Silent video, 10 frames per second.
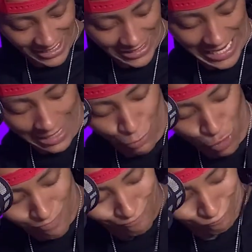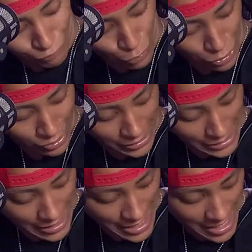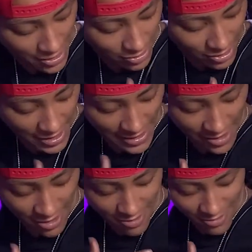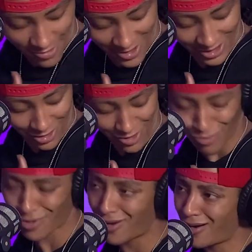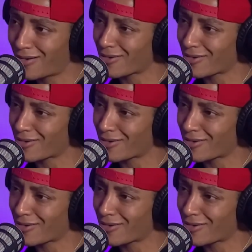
See, look, I gotta move. when you see that ain't no, that's embroidered.